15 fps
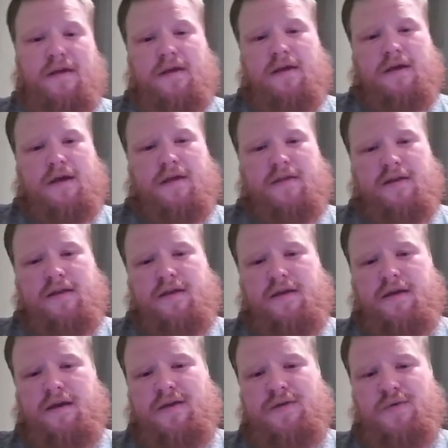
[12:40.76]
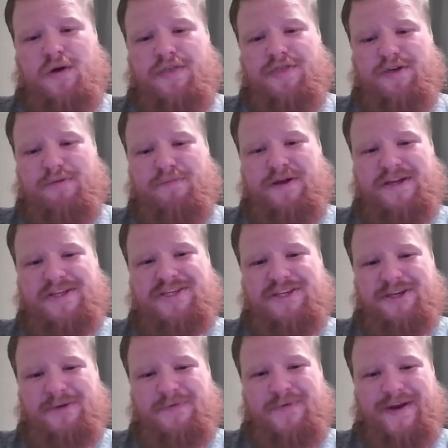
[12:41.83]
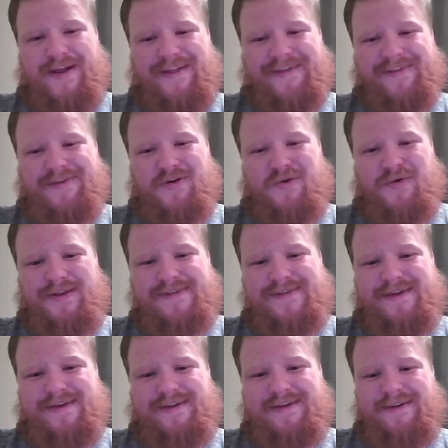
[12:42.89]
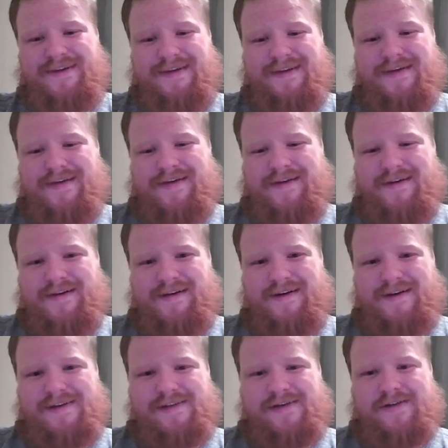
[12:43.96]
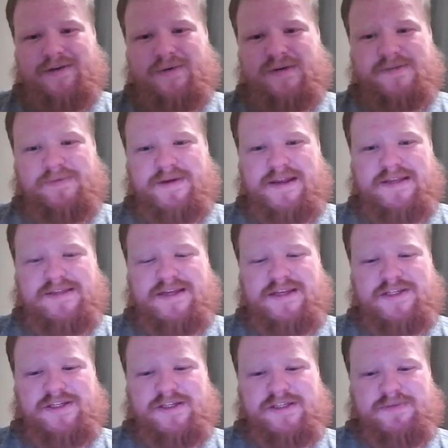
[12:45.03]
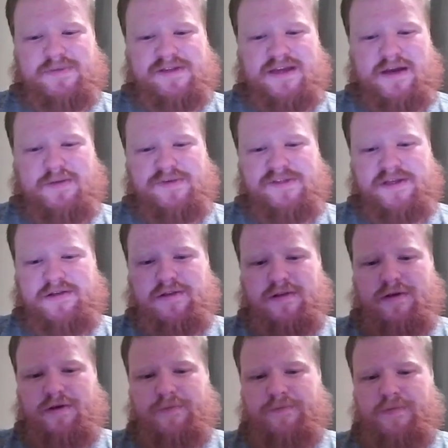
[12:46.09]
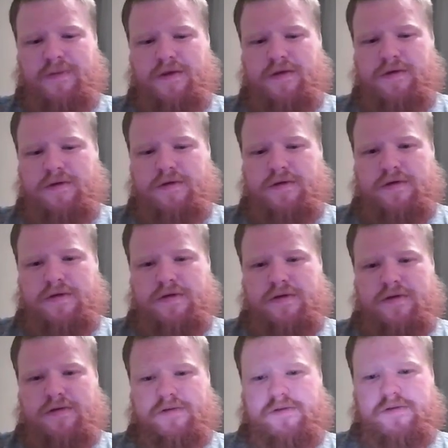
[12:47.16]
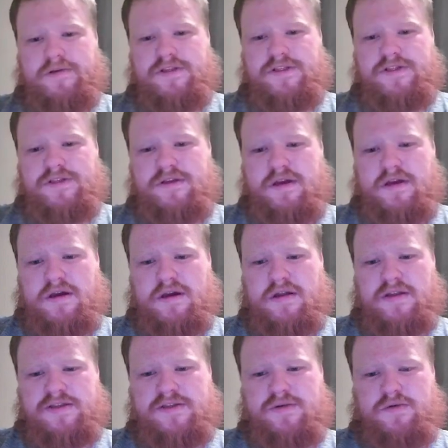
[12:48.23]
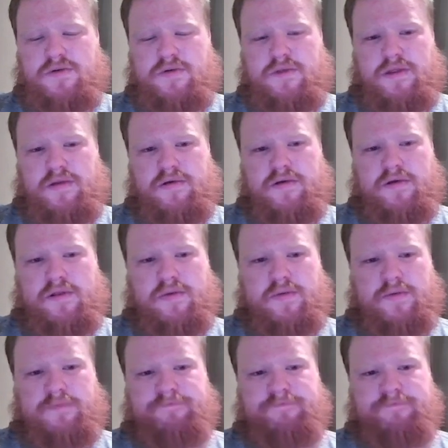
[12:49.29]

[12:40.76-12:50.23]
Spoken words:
and then again with the bishop when I let the queen take it. Clearly wasn't paying attention because my time was getting low. Let's do another one.